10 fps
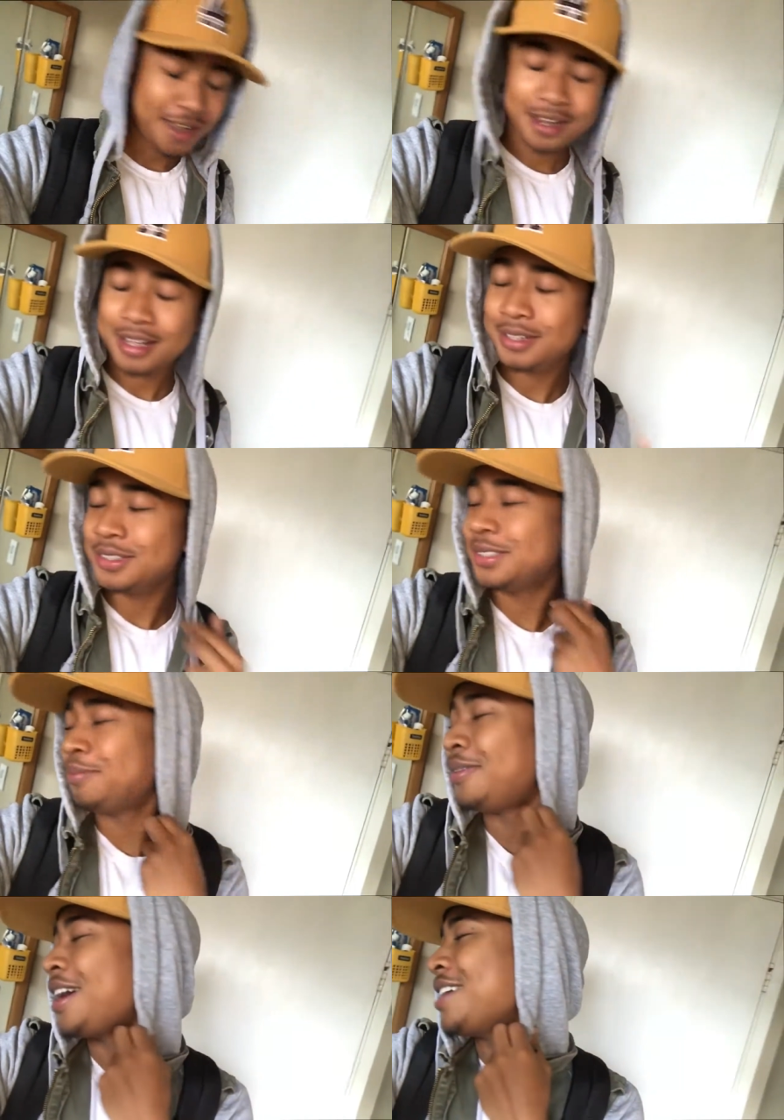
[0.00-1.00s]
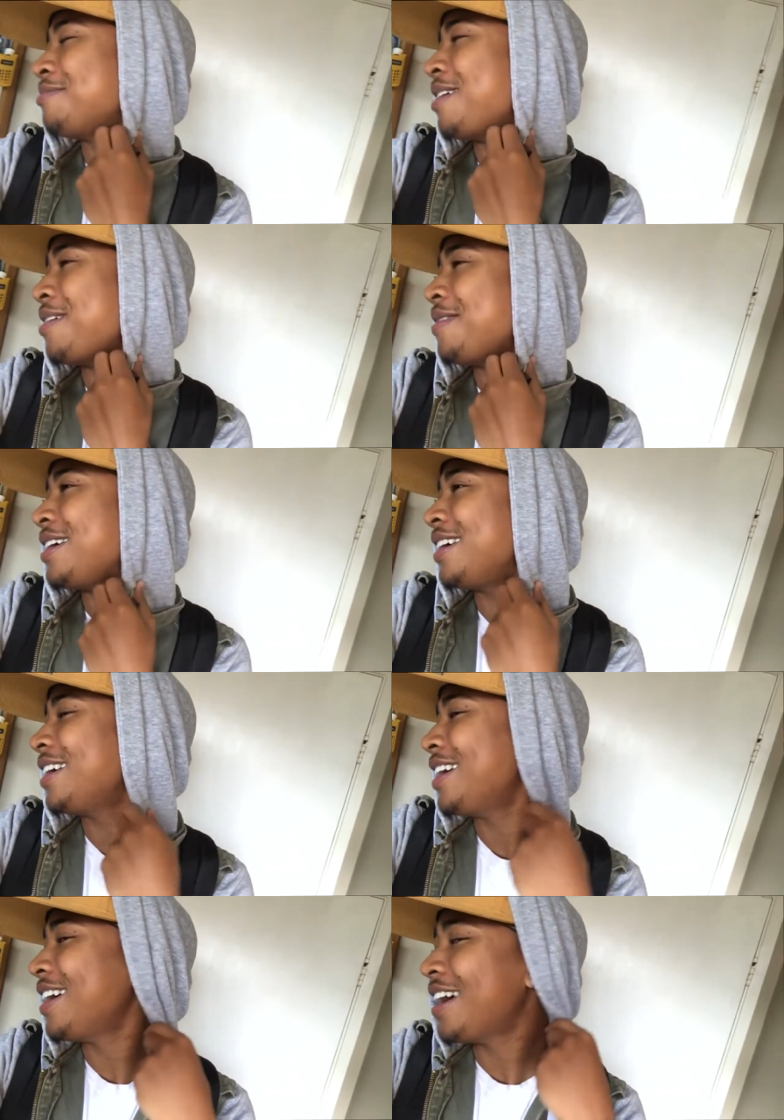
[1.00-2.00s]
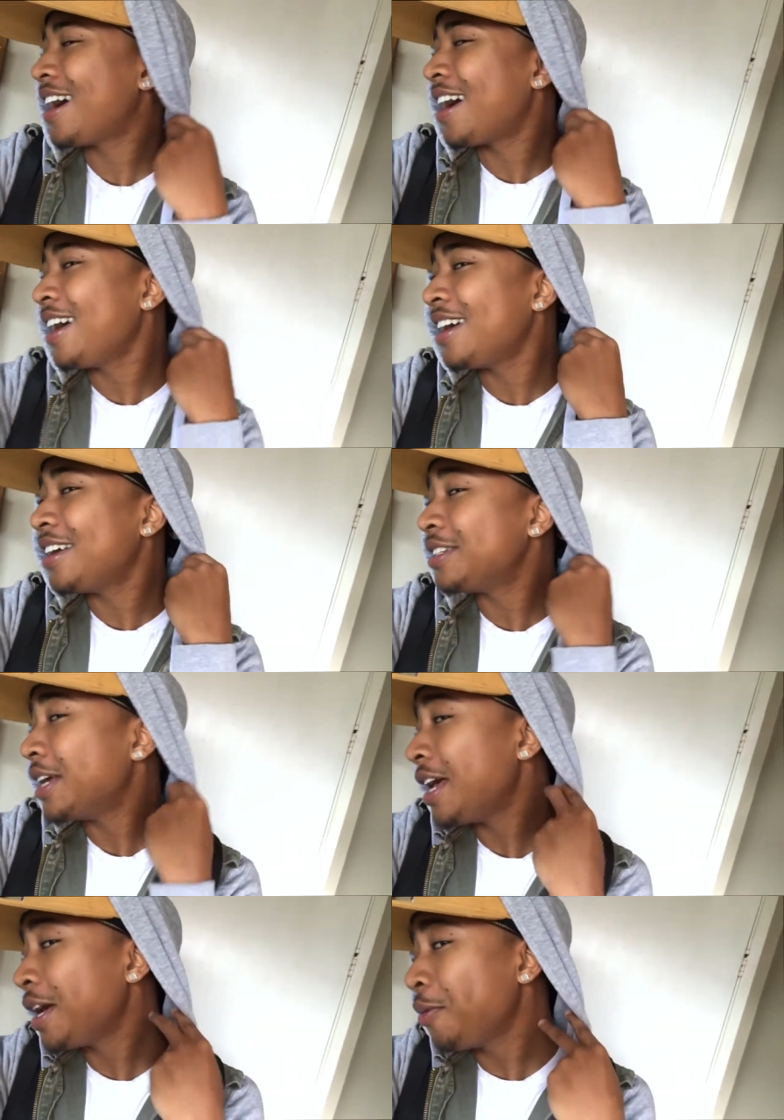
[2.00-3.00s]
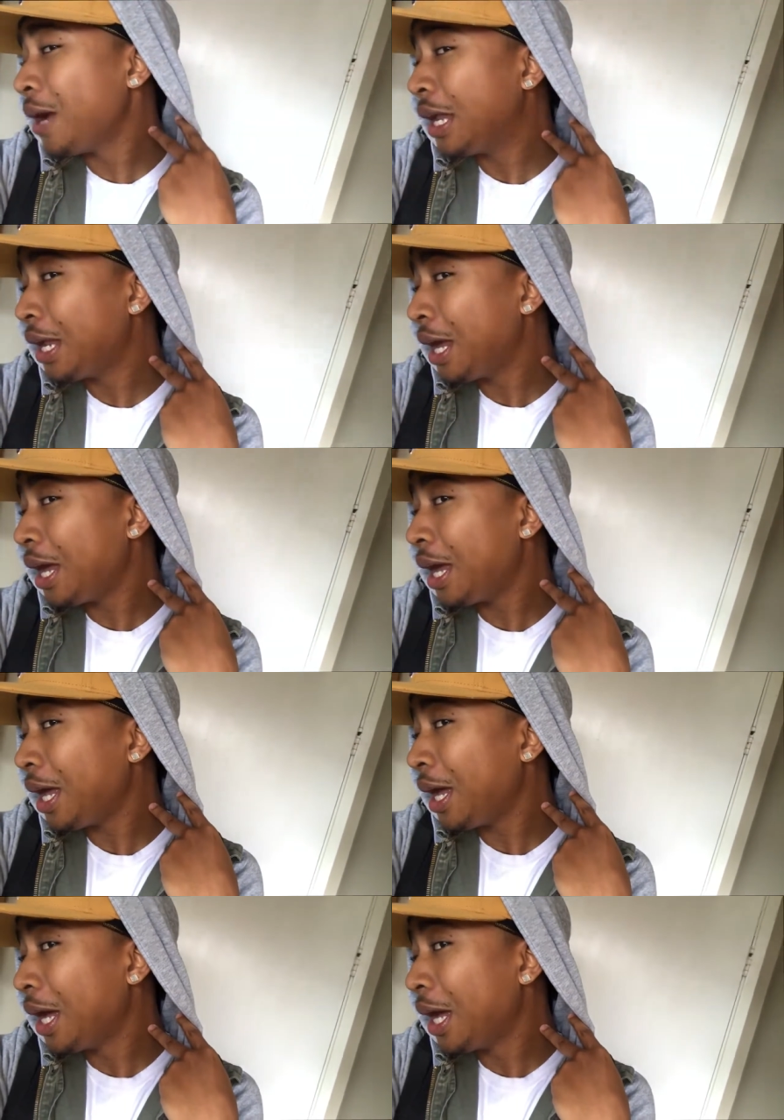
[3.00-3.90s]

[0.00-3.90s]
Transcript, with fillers: I got a little surprise, baby. I got it's a hickey right there.